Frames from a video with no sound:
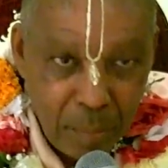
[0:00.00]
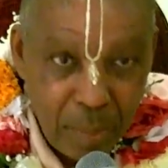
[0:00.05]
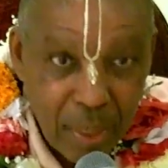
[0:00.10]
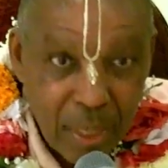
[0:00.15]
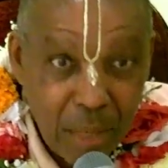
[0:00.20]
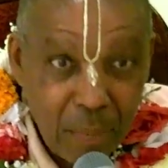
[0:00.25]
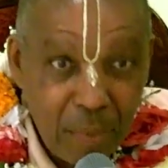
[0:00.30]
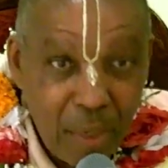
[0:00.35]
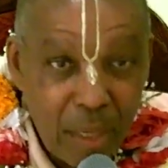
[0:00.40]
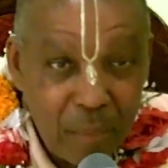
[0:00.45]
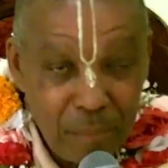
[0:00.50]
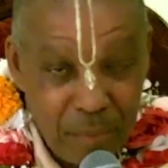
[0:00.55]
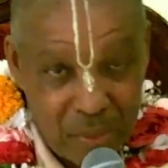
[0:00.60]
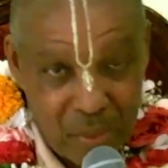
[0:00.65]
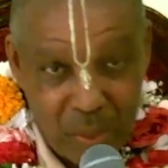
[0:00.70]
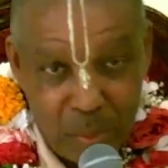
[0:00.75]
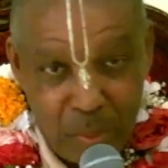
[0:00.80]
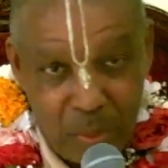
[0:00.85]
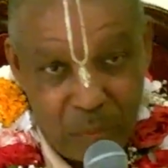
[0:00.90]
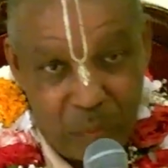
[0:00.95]
paramatma
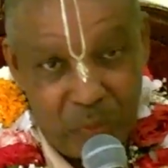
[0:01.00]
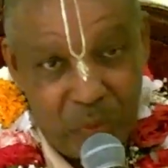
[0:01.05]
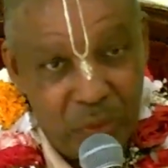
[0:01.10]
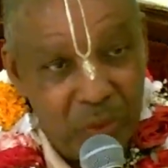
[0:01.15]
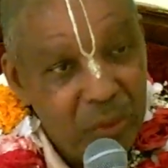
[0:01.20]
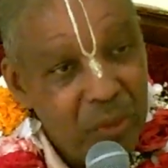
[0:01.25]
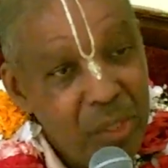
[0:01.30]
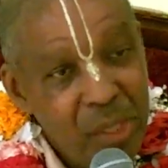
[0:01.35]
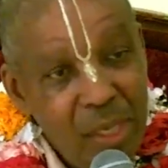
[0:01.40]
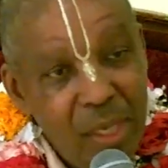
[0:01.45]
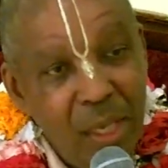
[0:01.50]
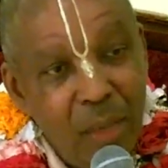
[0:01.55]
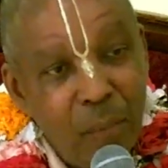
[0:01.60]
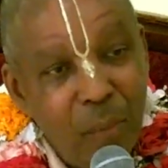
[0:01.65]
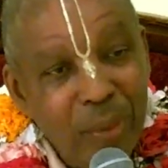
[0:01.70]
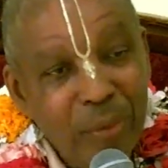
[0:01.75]
samanvita.